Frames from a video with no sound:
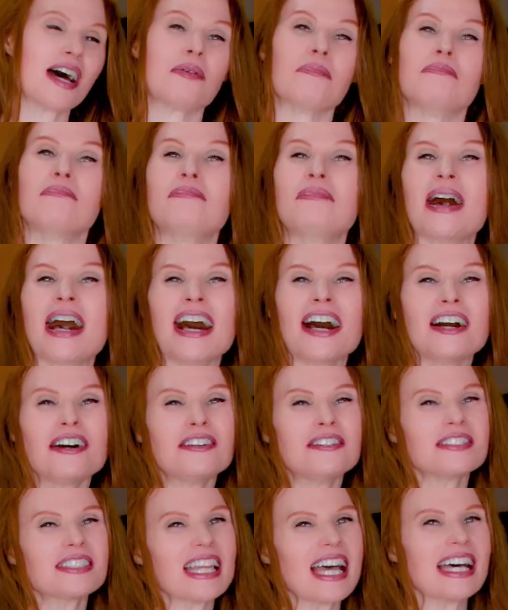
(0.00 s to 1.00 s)

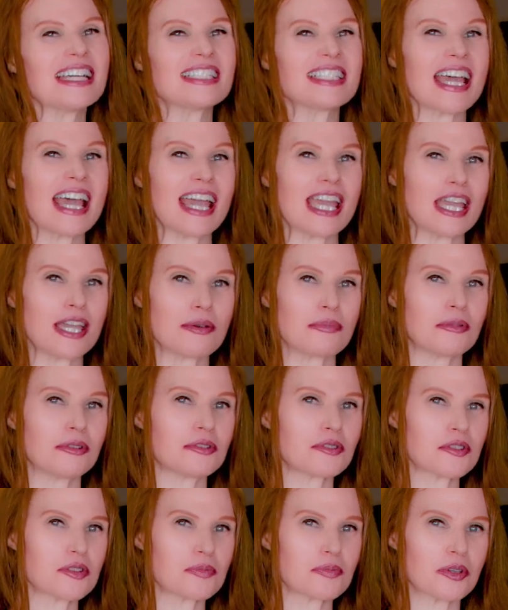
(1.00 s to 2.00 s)
about a
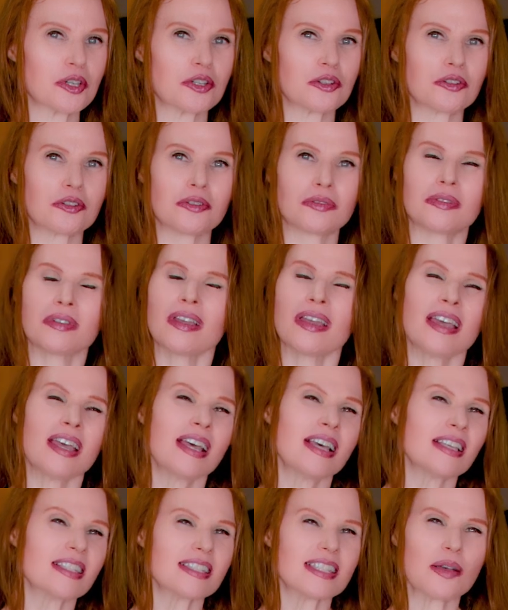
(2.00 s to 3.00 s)
tablespoon,
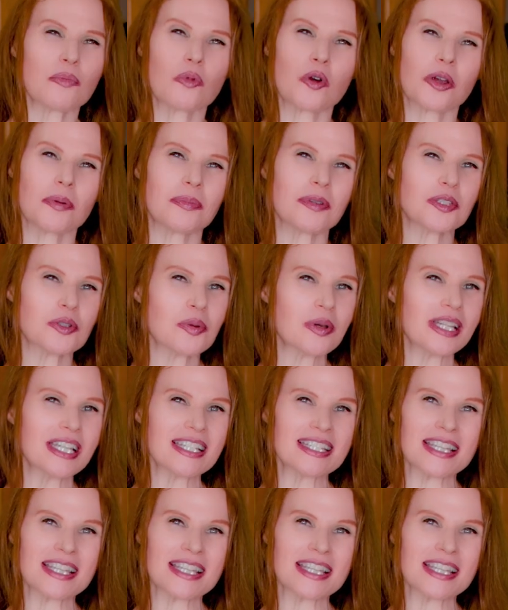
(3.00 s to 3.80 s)
somewhere between a